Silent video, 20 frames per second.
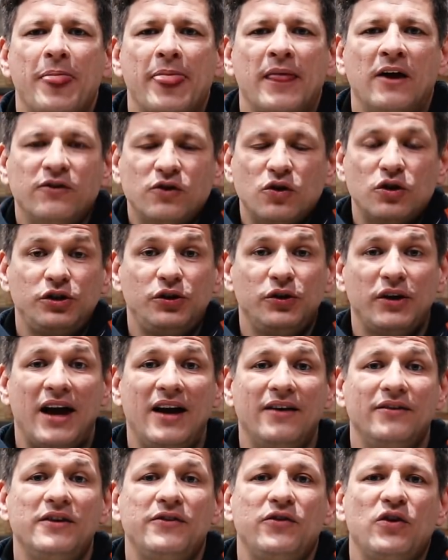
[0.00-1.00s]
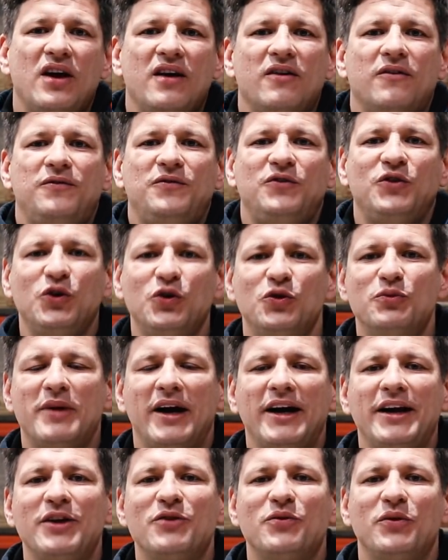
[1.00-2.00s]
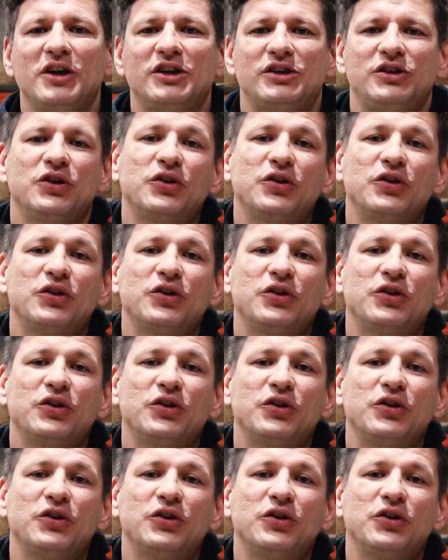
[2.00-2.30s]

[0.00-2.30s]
Of course, if you have few mining rigs,